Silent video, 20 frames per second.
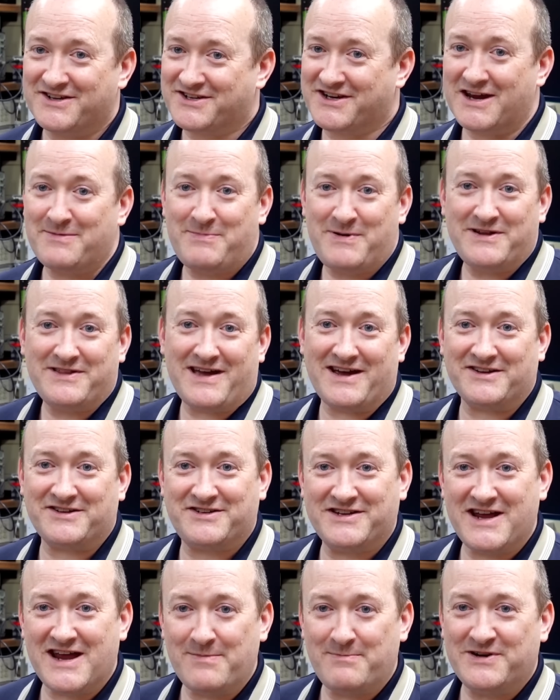Skipping that
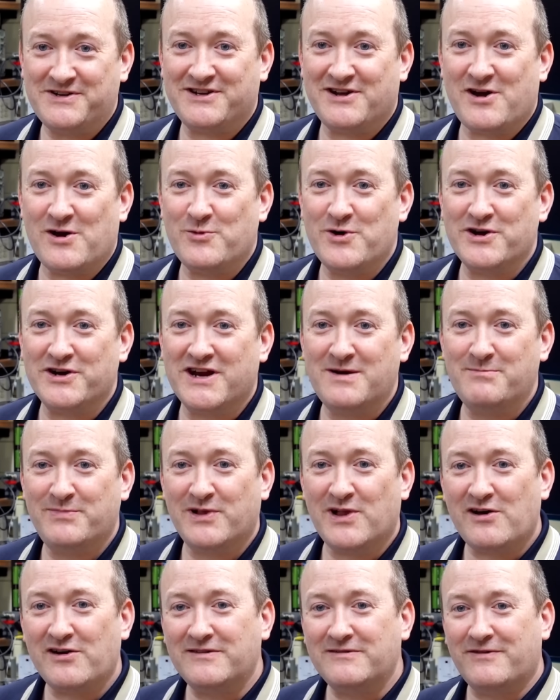step is like working
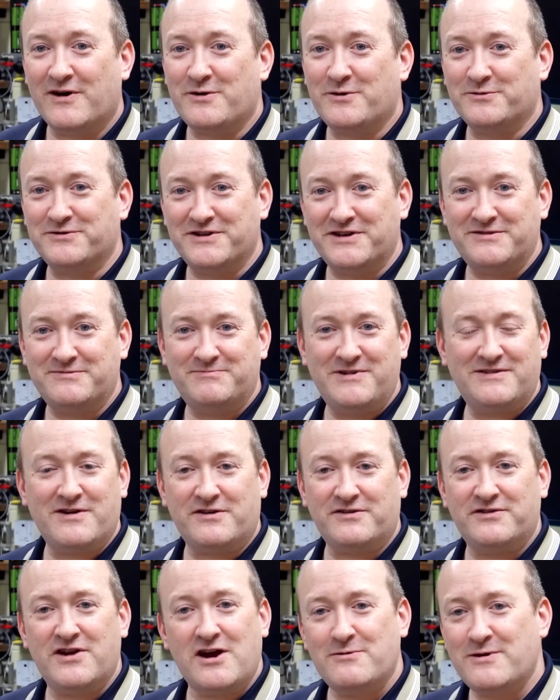blindfolded. You've
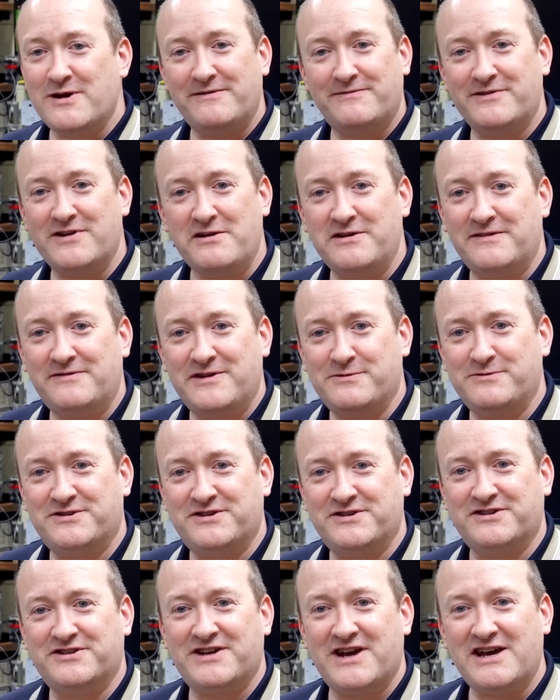got no way of knowing if you were
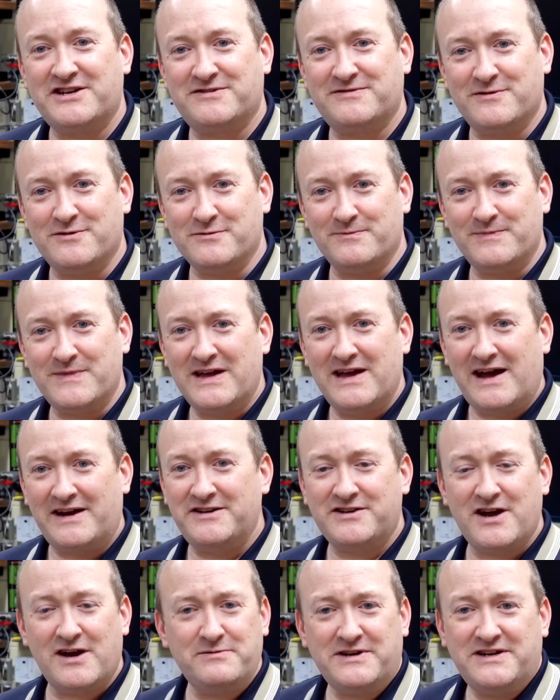successful. And
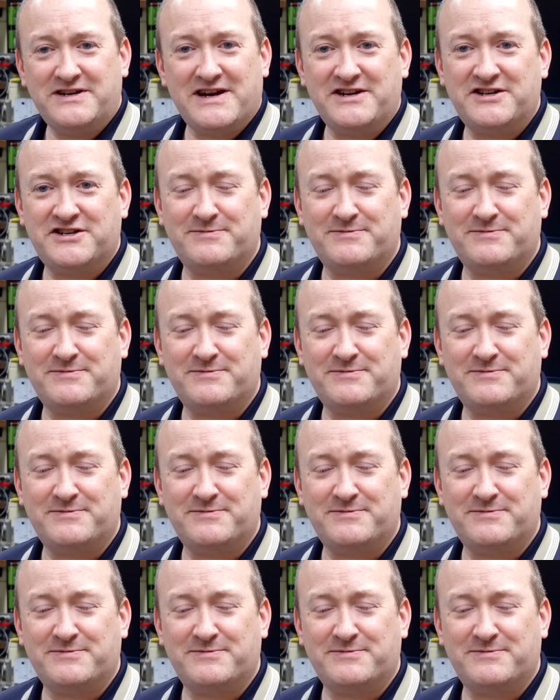you don't need any